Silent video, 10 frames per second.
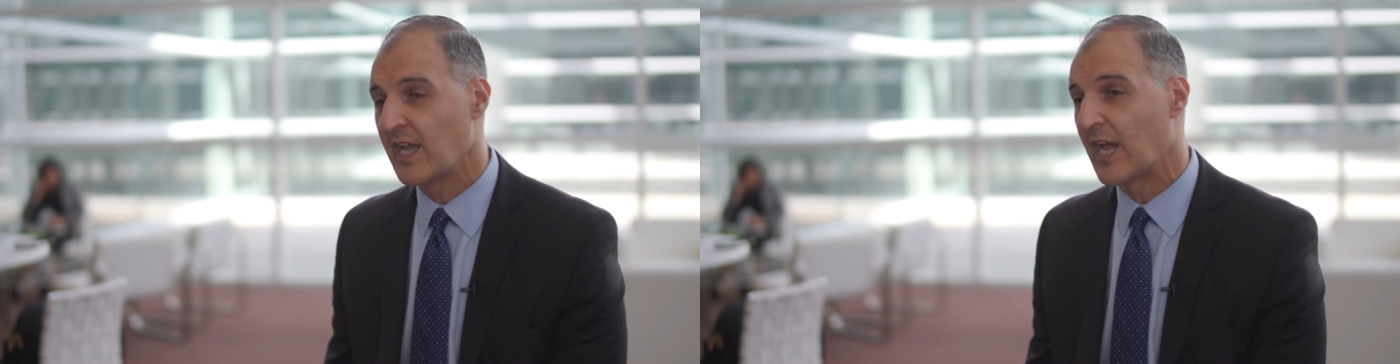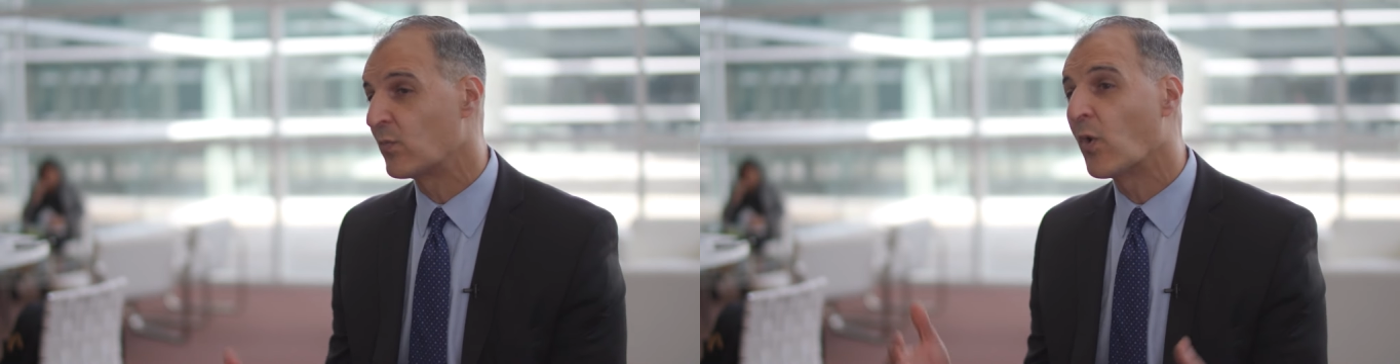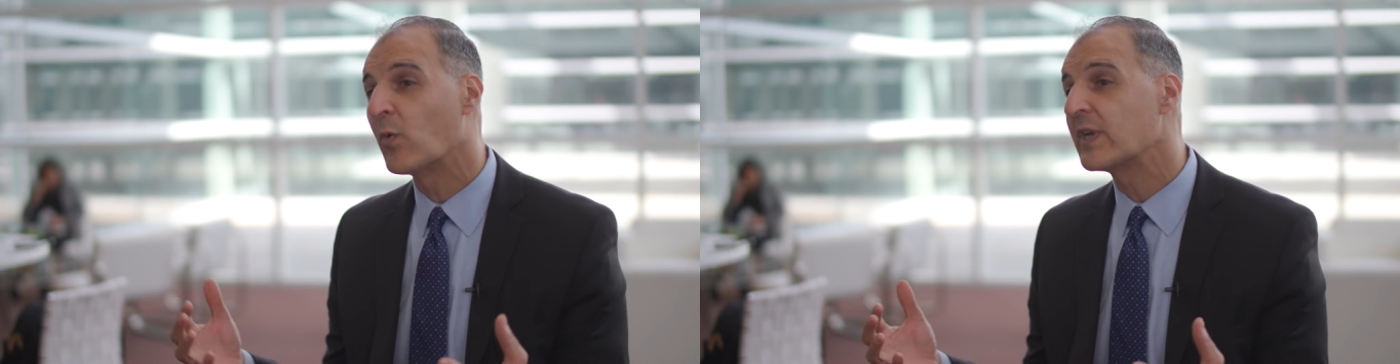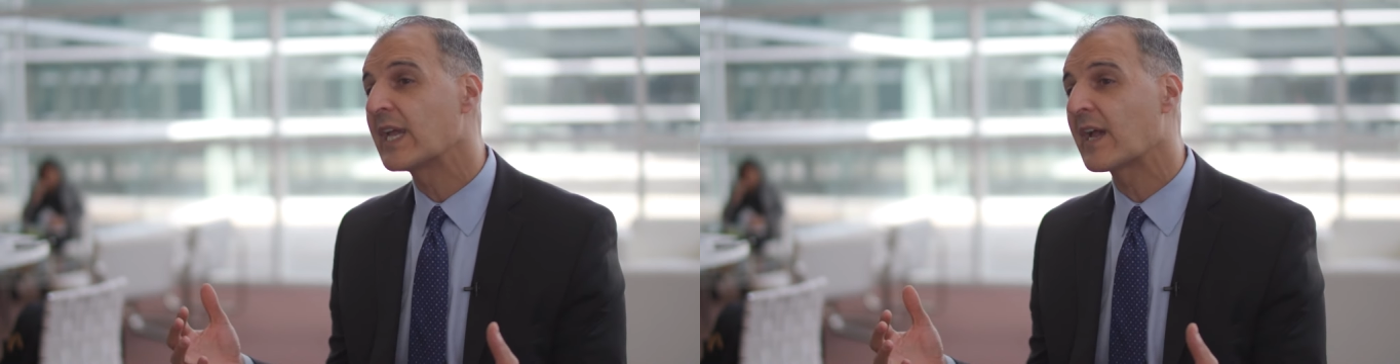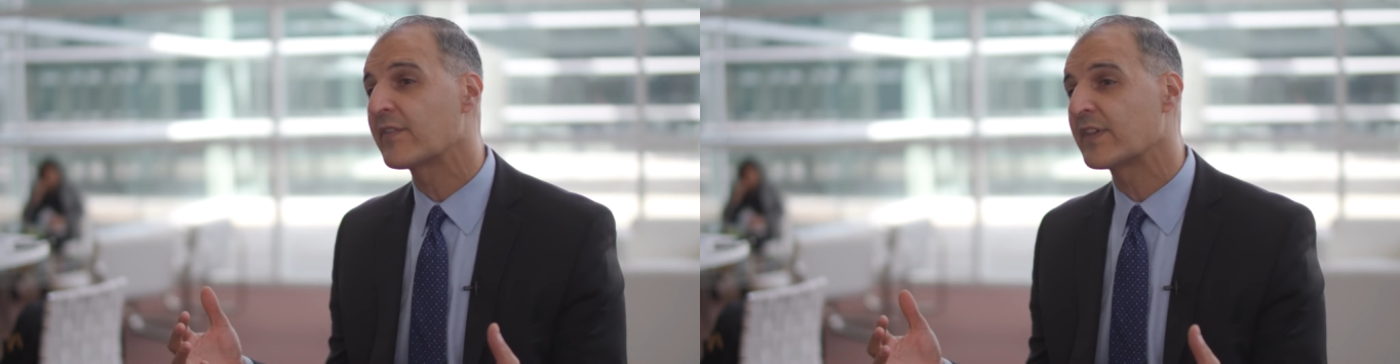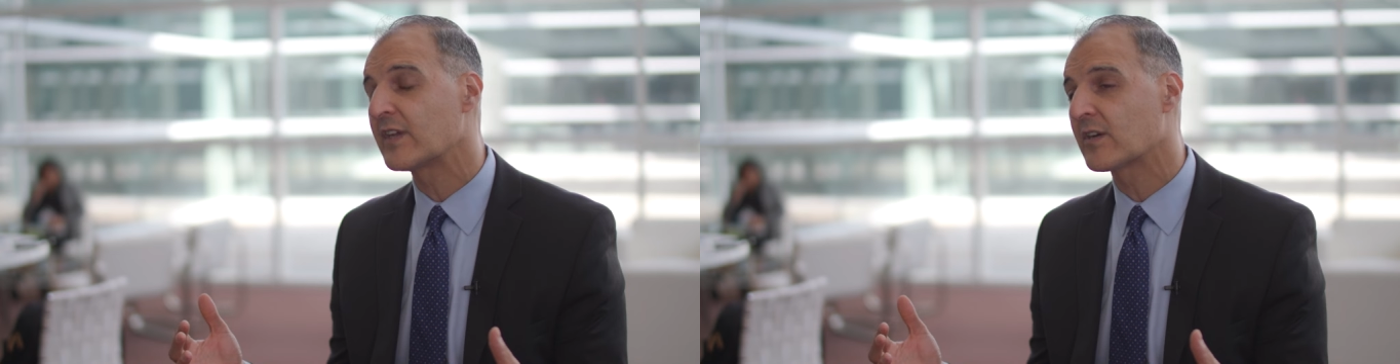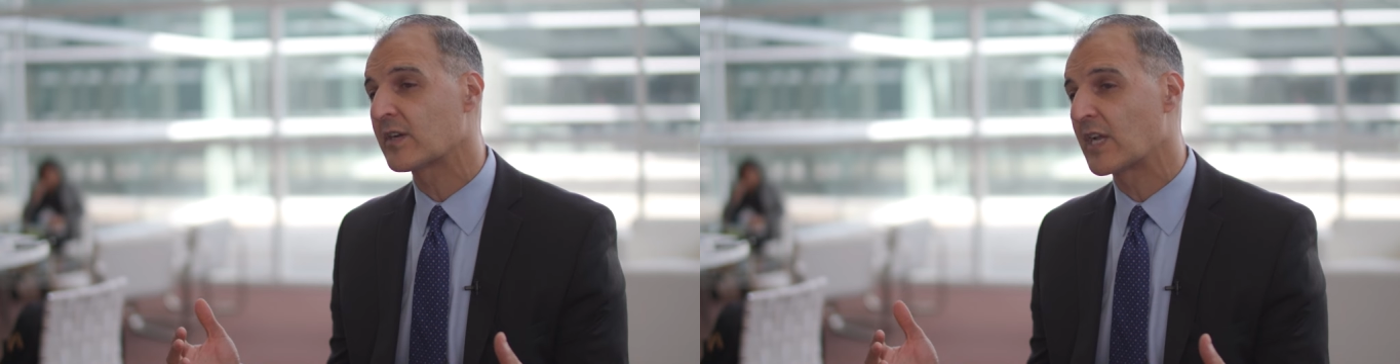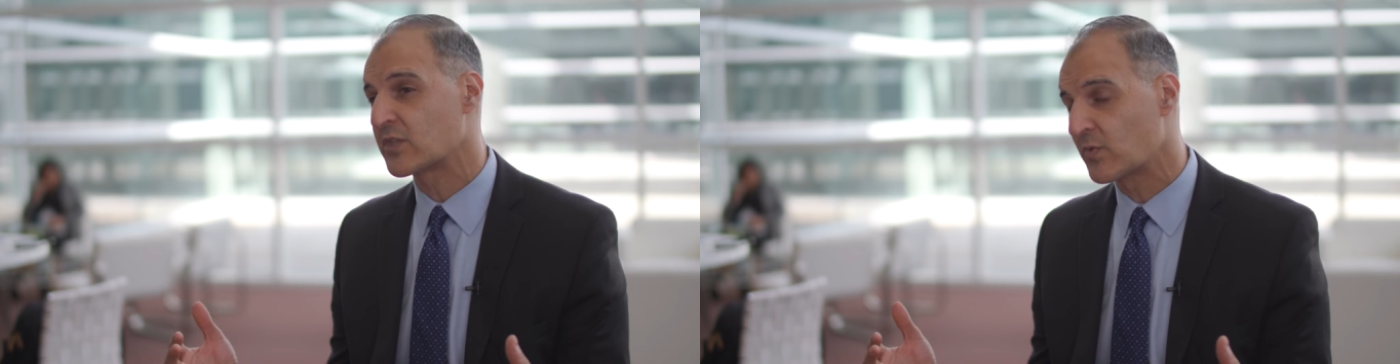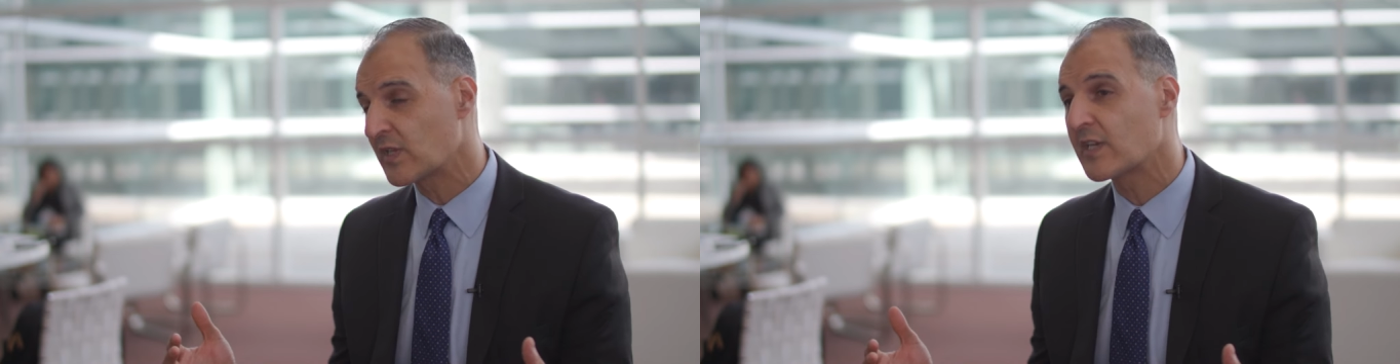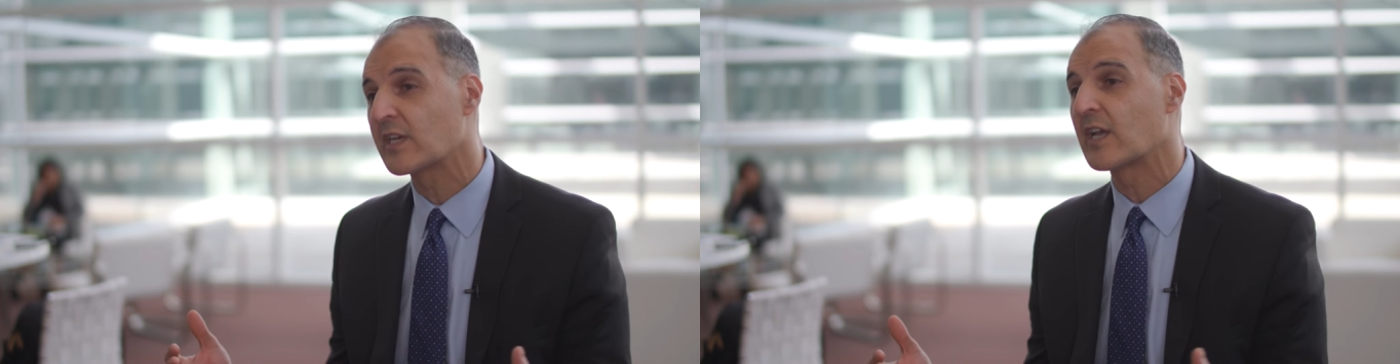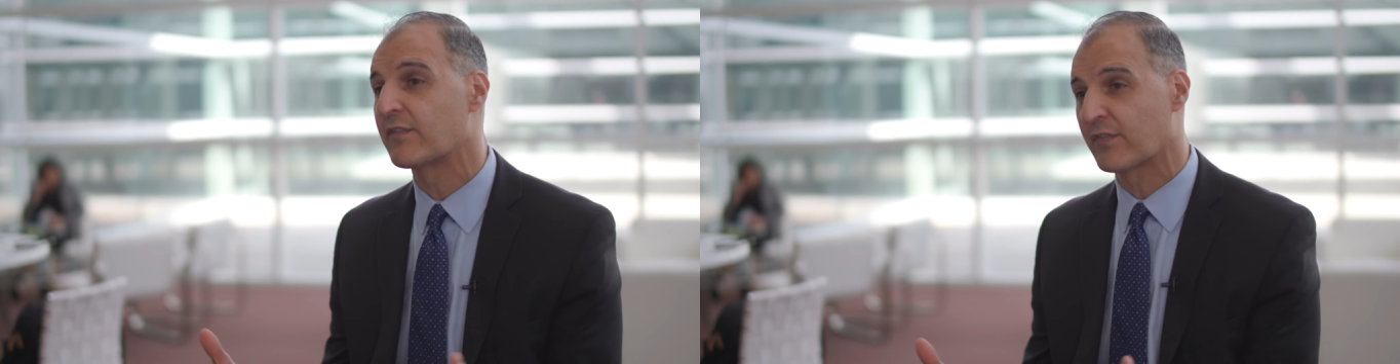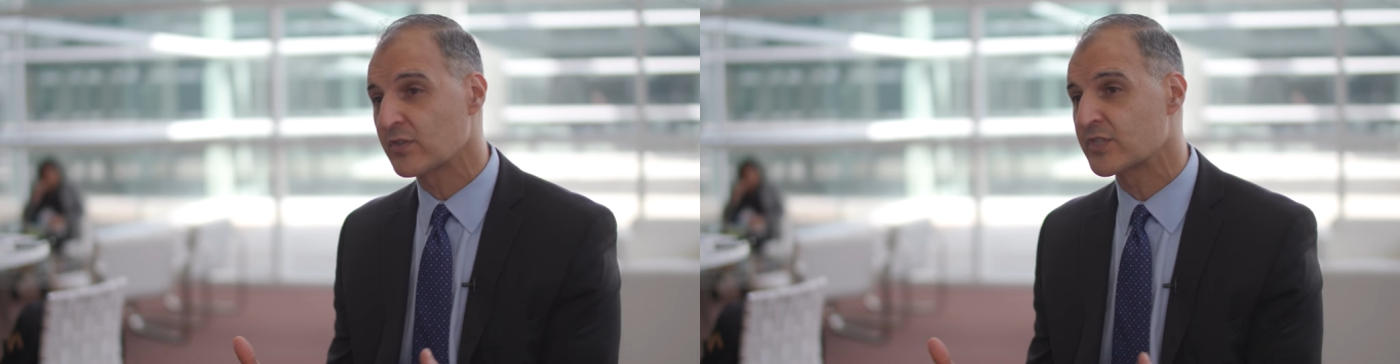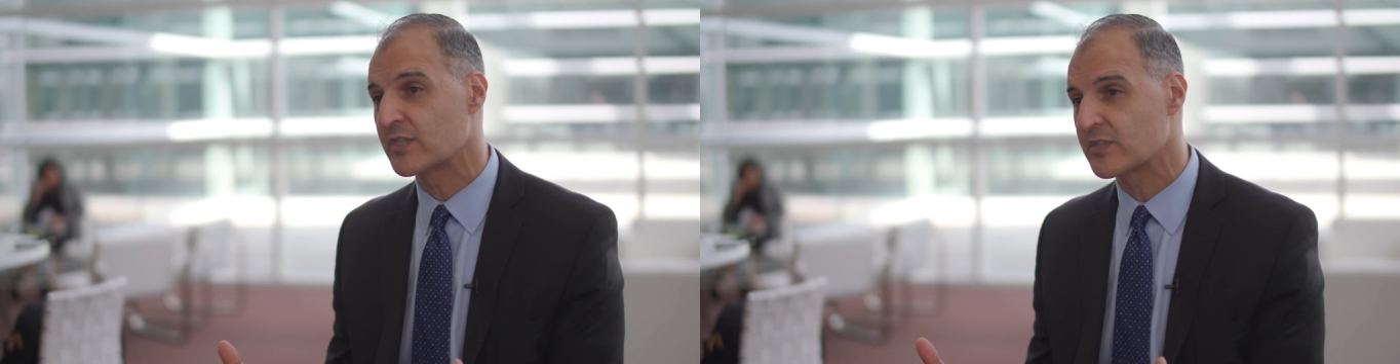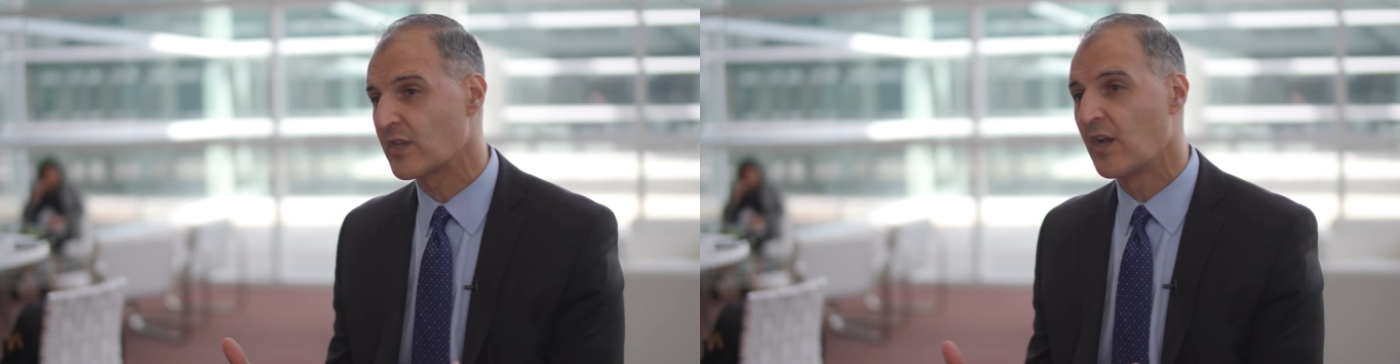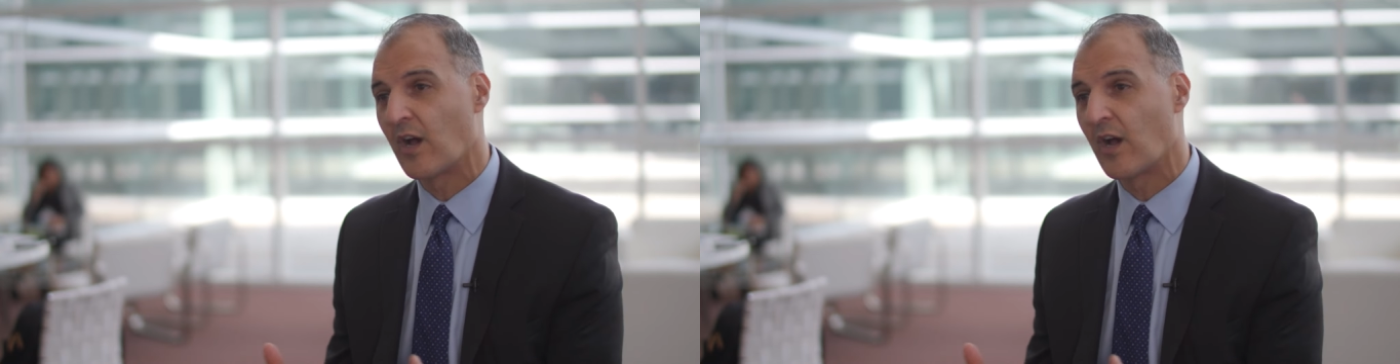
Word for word: And what we have here is really a convergence